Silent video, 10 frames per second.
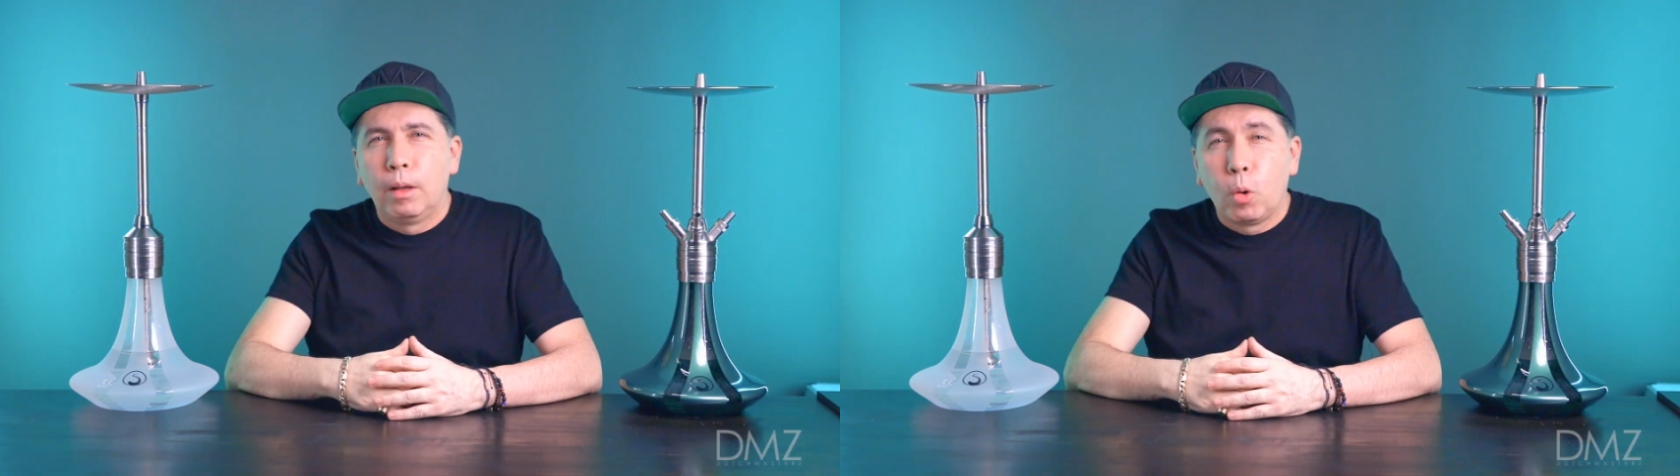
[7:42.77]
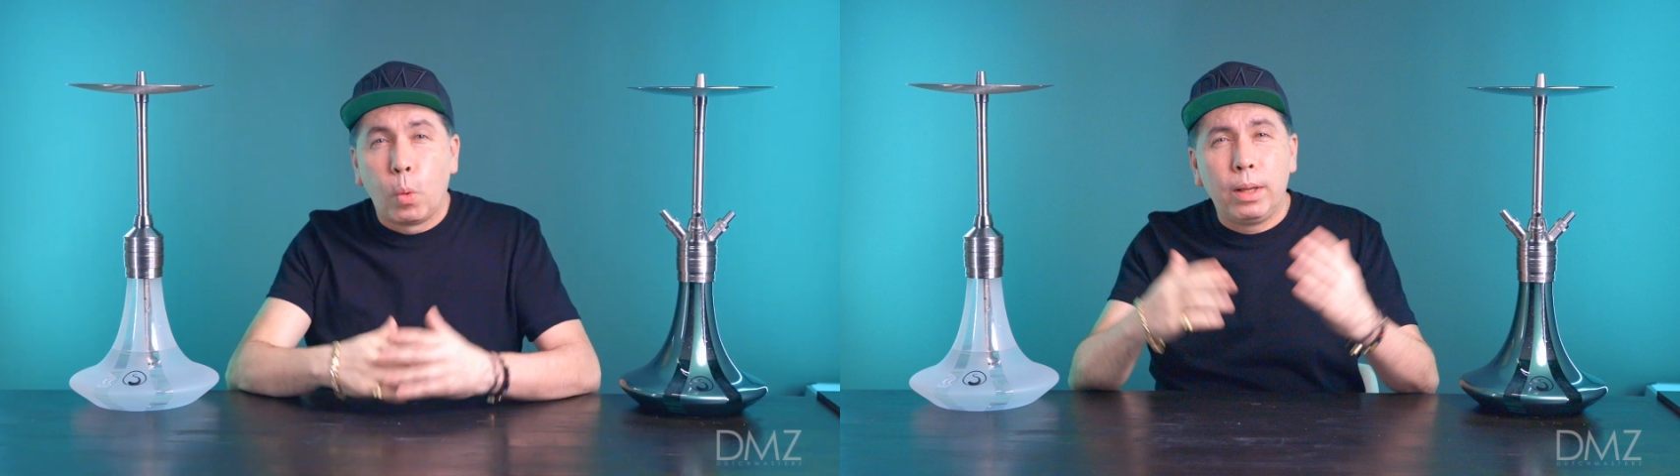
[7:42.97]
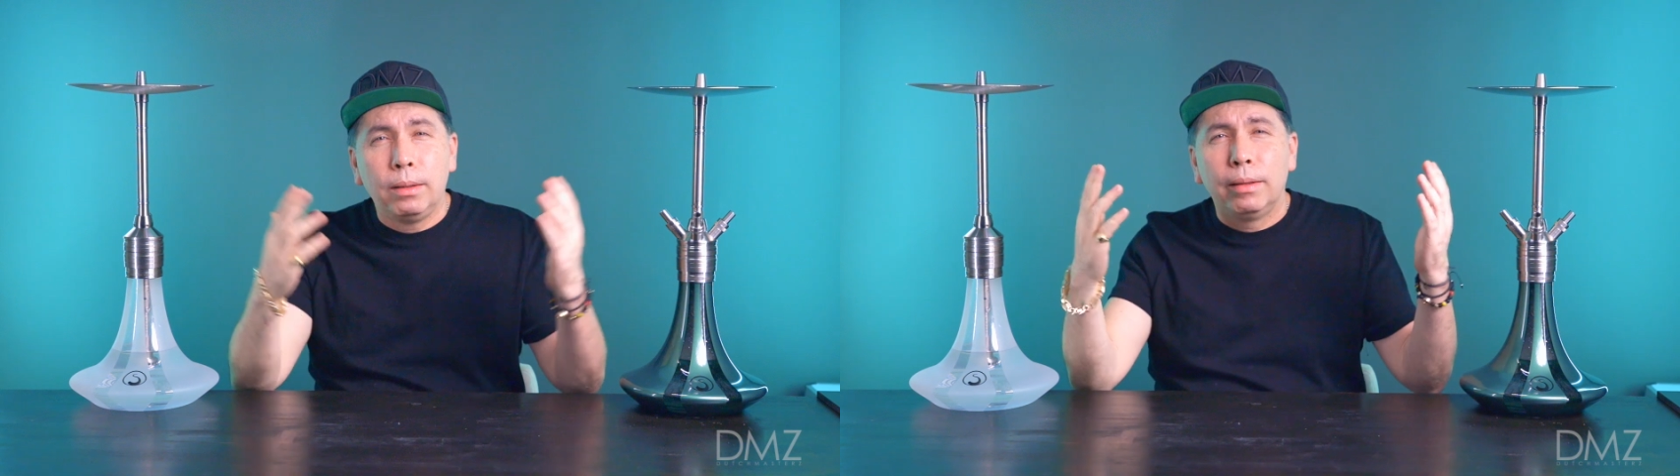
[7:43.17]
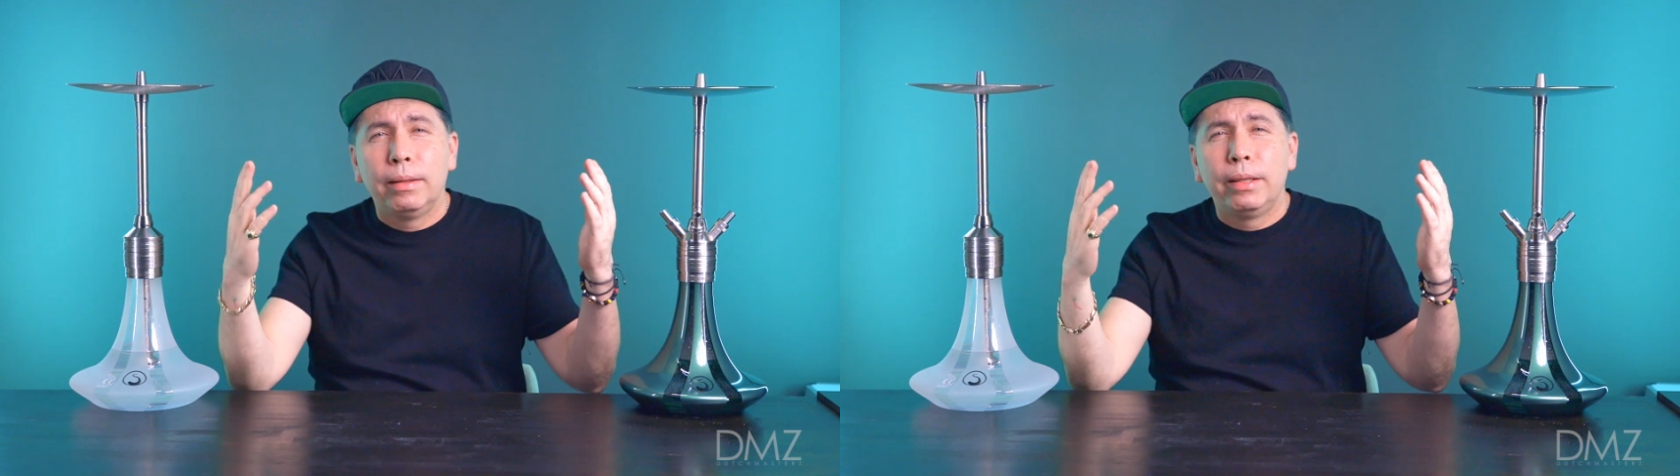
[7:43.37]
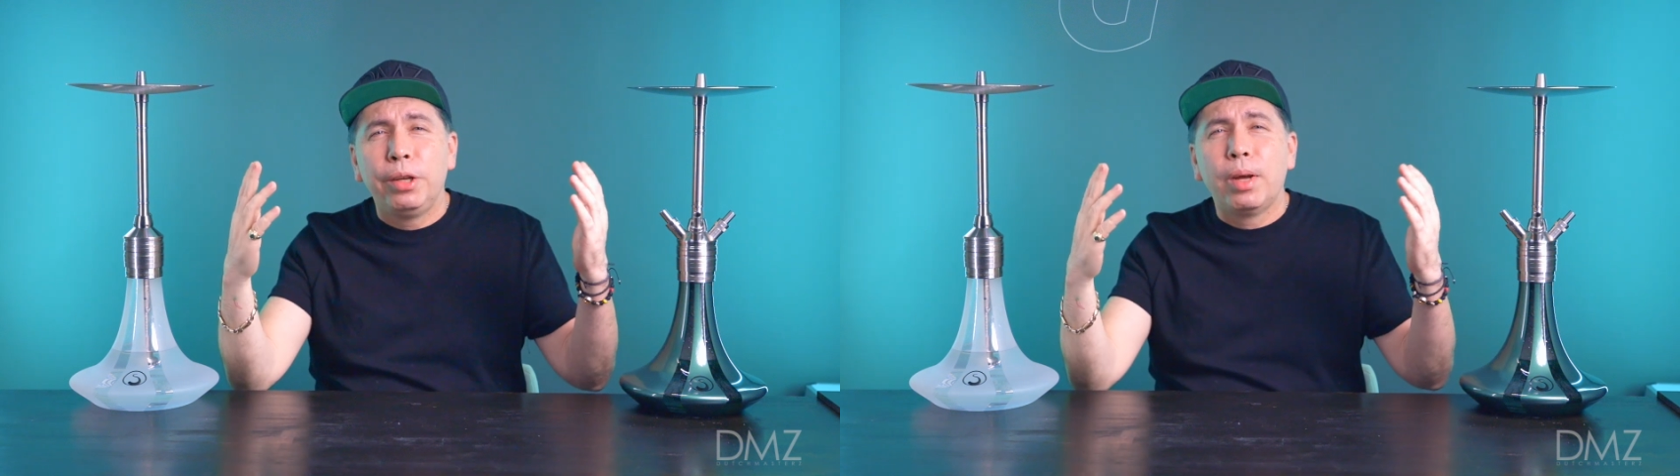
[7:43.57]
Well,
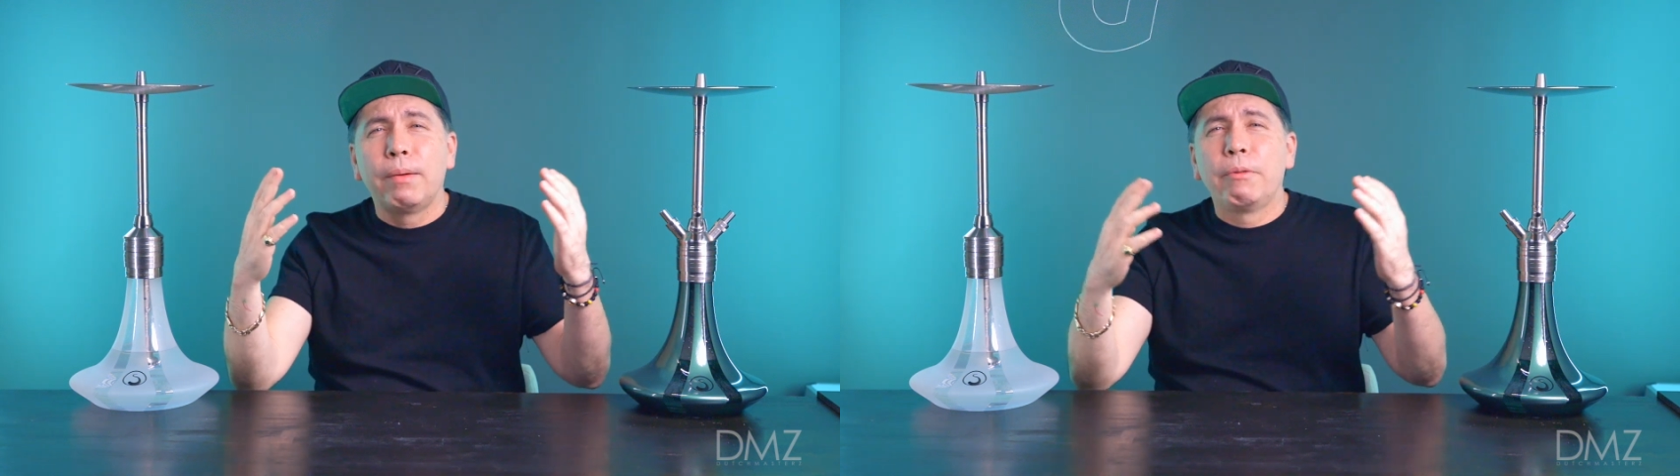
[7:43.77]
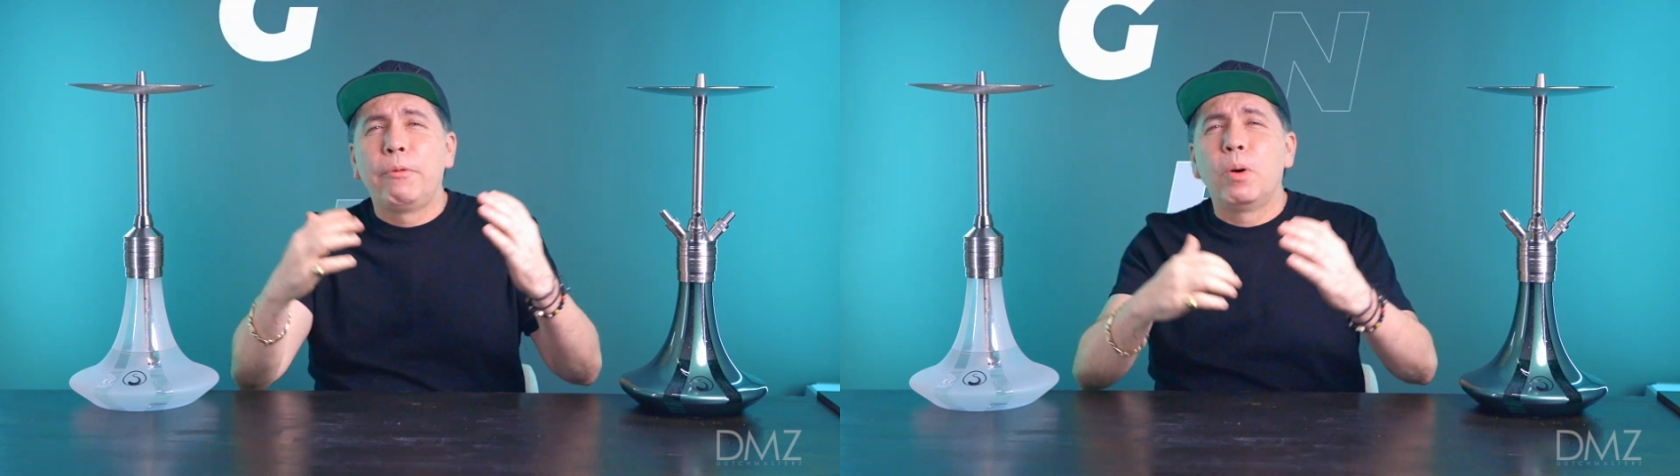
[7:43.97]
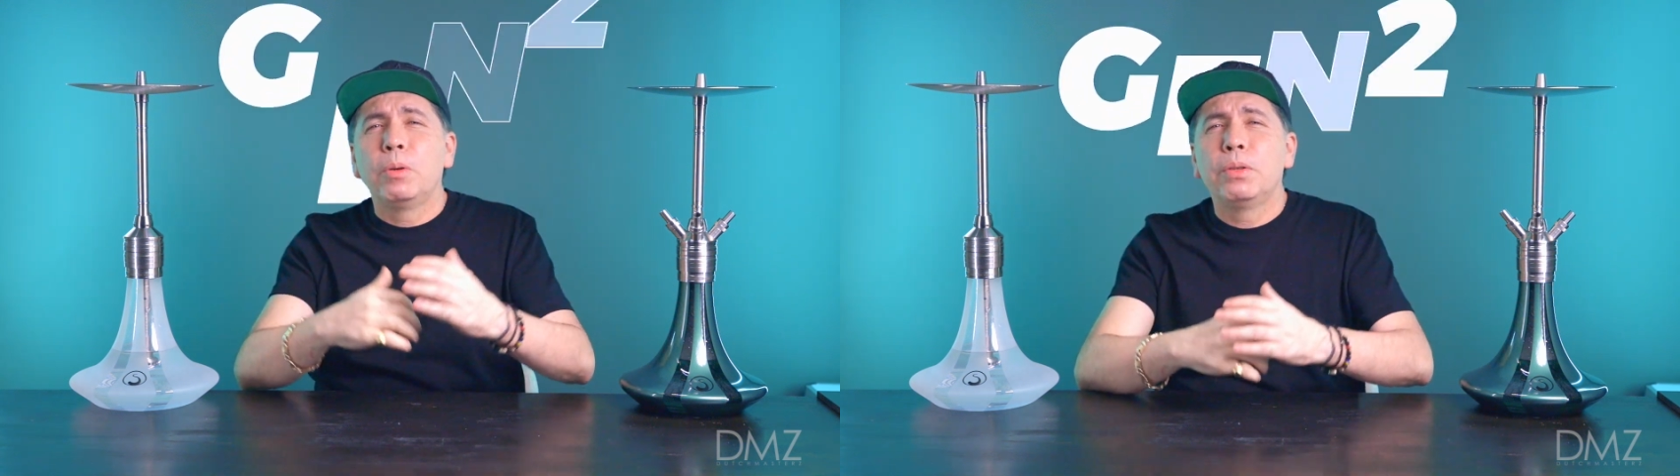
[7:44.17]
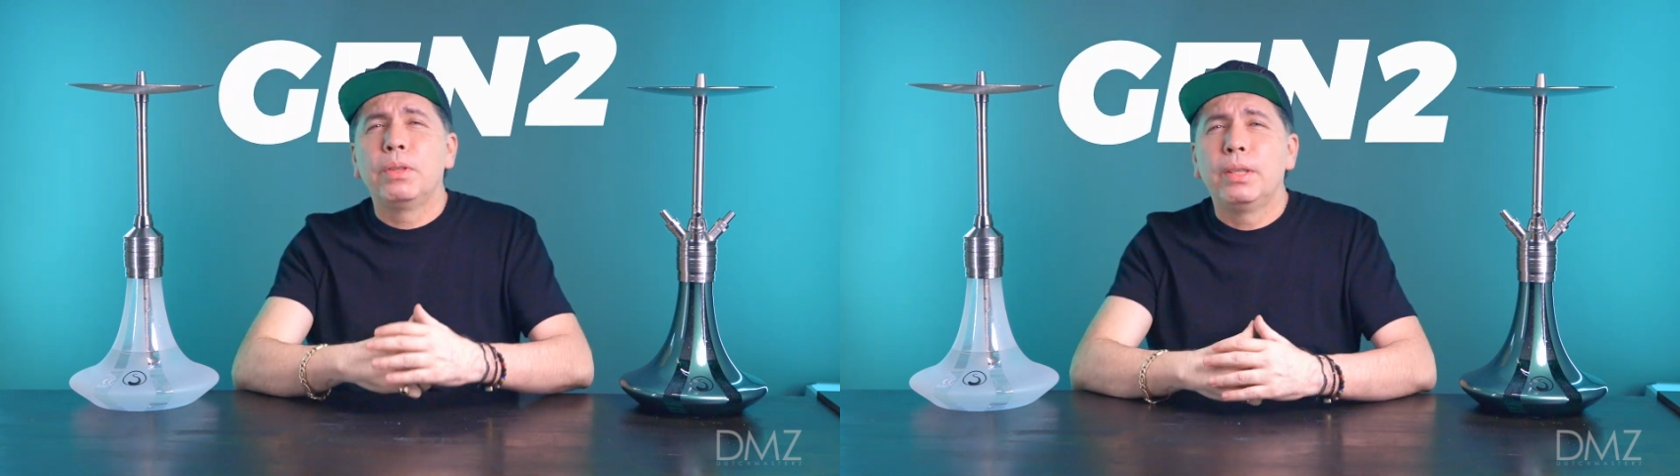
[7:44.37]
there you have it, folks.